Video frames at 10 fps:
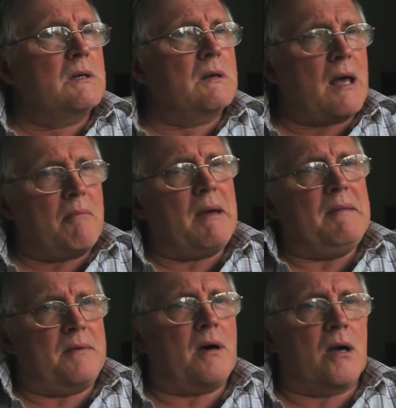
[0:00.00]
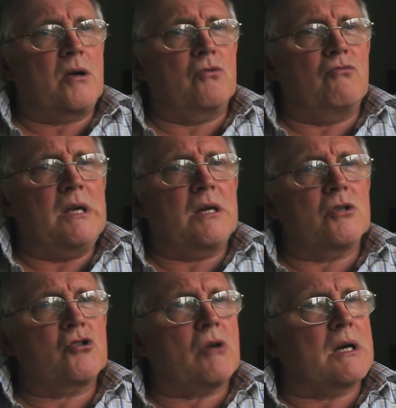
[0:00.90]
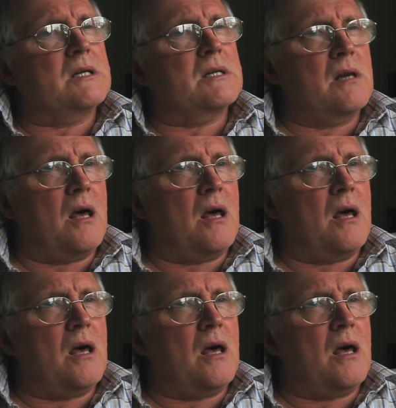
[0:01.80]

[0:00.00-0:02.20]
And that meant that I could reconstruct his